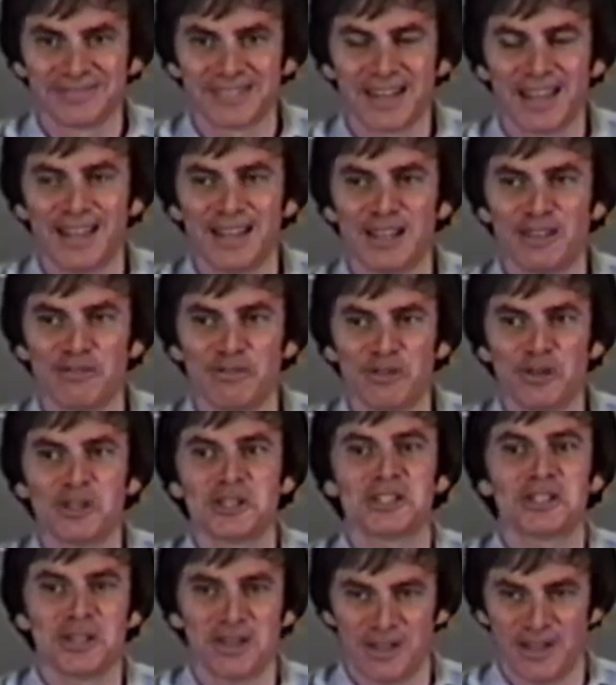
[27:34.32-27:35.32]
And the
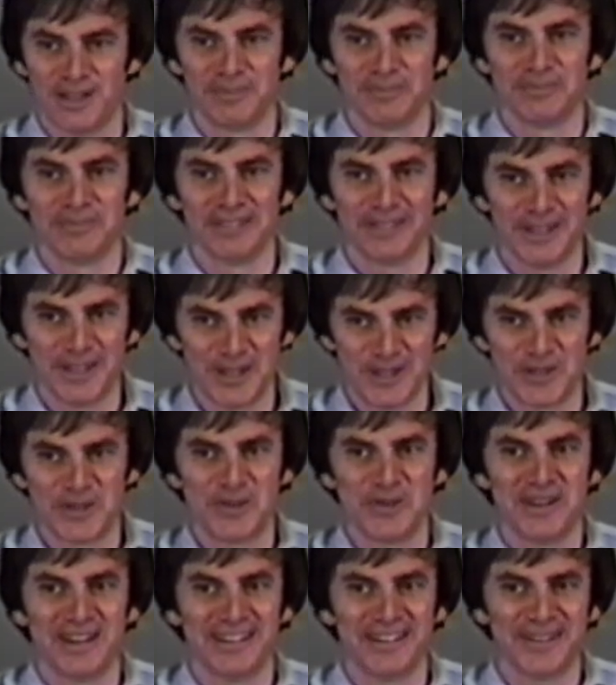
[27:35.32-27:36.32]
first time in the
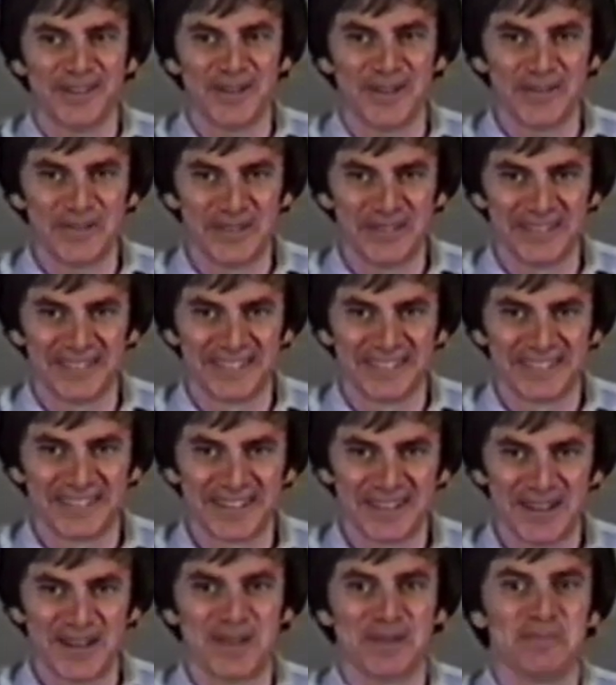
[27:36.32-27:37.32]
history of
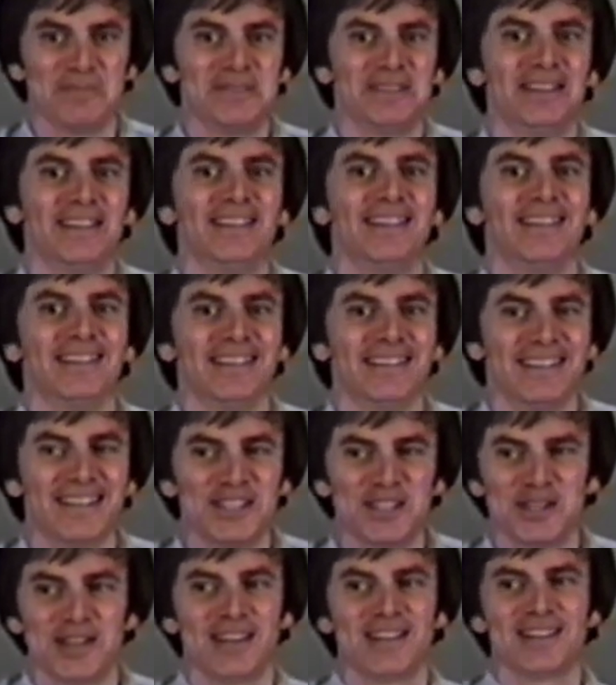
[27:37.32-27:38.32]
the club, they
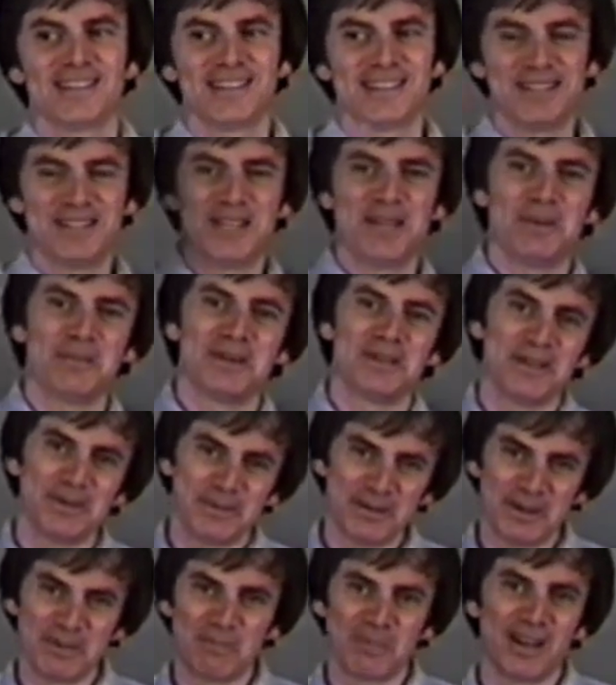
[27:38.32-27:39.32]
changed the
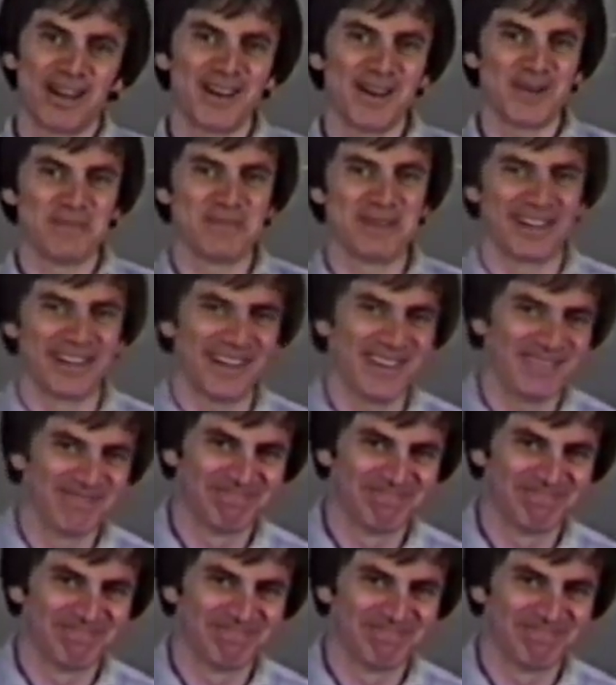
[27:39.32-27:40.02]
championships and played on a Monday.